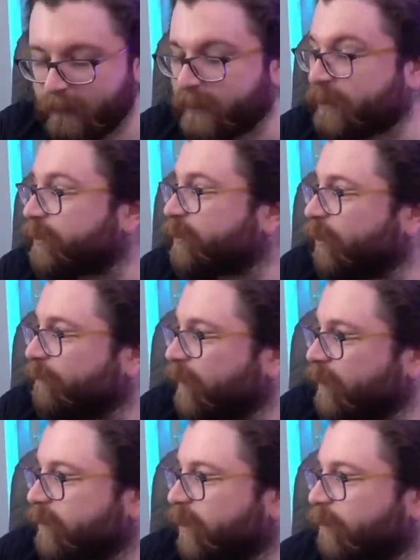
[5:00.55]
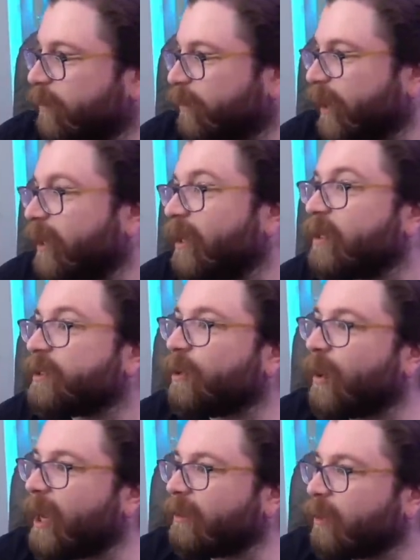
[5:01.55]
This is so fucking dope, okay?
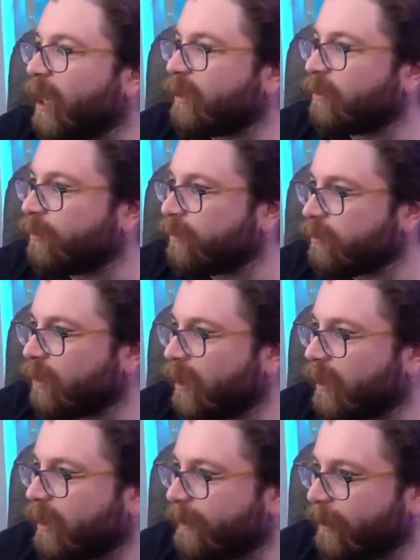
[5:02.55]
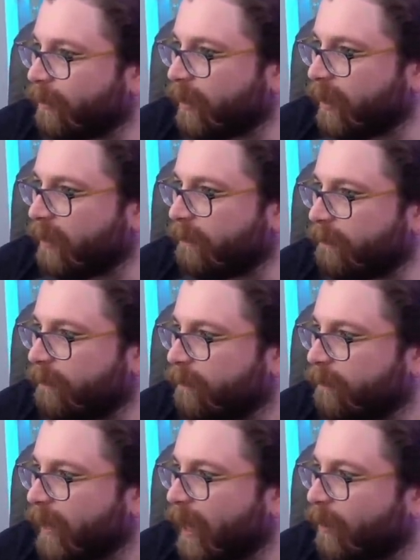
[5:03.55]
So I learned a lot about
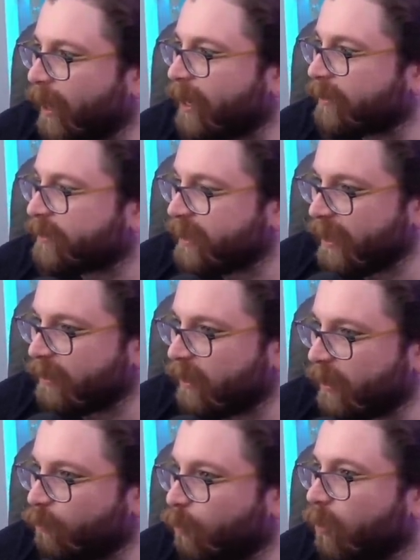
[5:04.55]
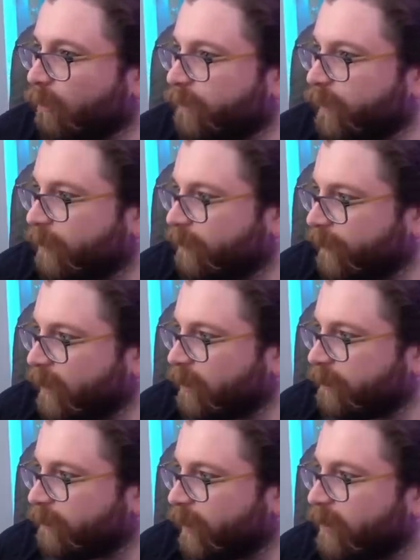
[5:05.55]
how Aztec, like, warfare
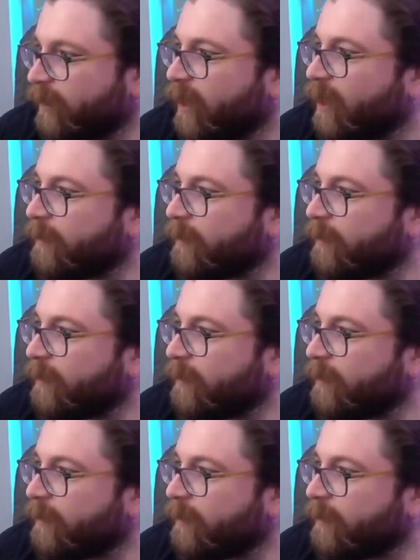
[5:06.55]
developed, right?